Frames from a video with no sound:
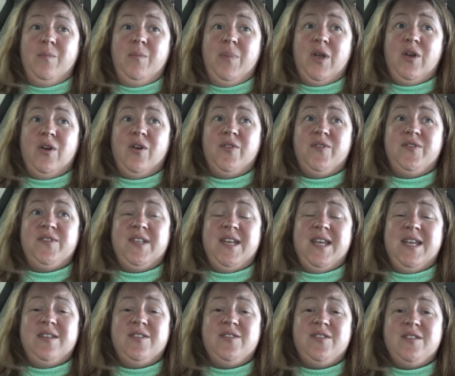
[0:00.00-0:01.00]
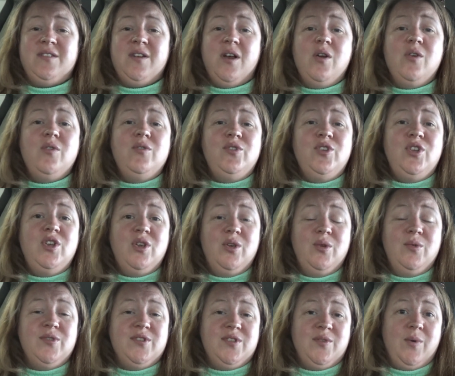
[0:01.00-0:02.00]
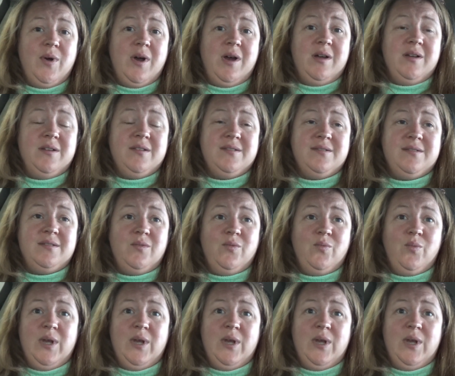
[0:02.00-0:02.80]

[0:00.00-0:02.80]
because it's so new to us.